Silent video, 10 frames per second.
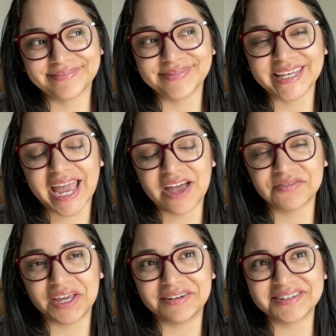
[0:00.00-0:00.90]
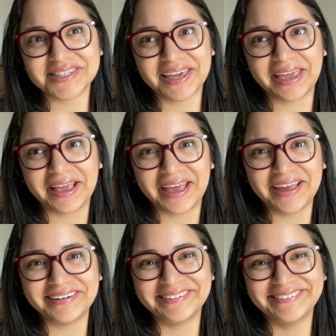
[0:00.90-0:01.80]
the caffeine is kicking
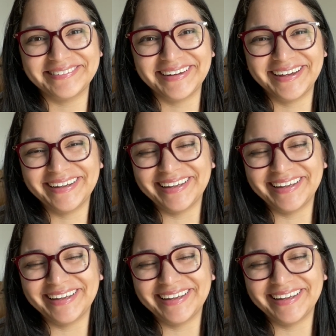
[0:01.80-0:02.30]
in.